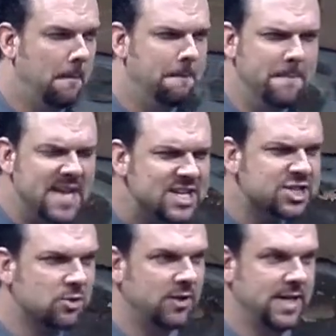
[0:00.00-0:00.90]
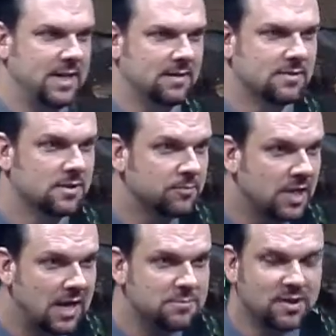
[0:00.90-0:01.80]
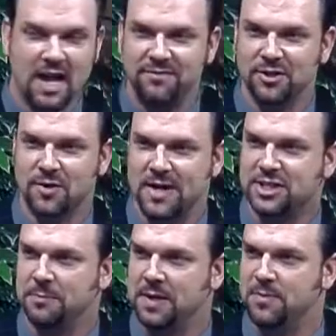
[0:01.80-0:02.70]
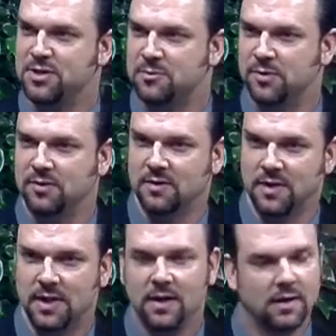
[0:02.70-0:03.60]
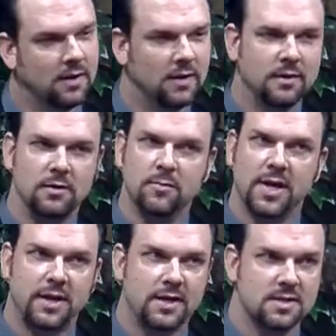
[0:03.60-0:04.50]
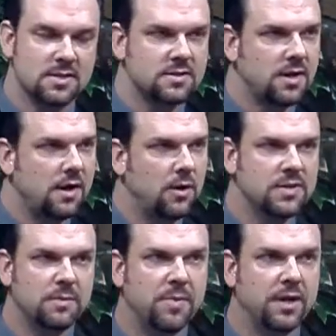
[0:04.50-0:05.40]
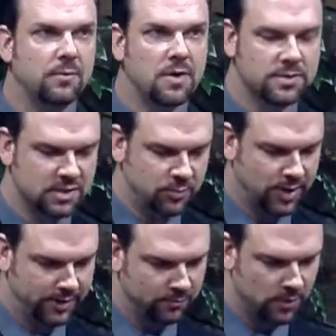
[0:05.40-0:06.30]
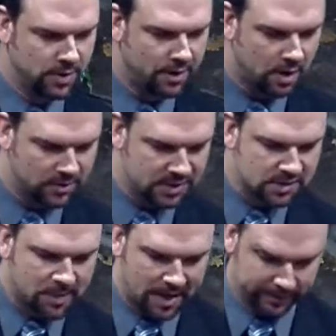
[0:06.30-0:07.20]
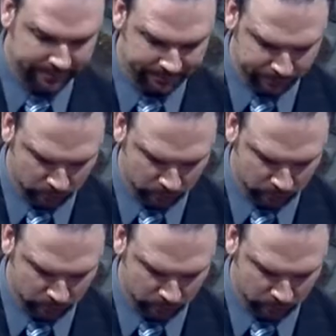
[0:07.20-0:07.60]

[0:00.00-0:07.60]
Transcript: Misery. Sometimes life in Christ can be miserable. You bet it is. It's not always a bed of roses, brethren. We're not always smiling.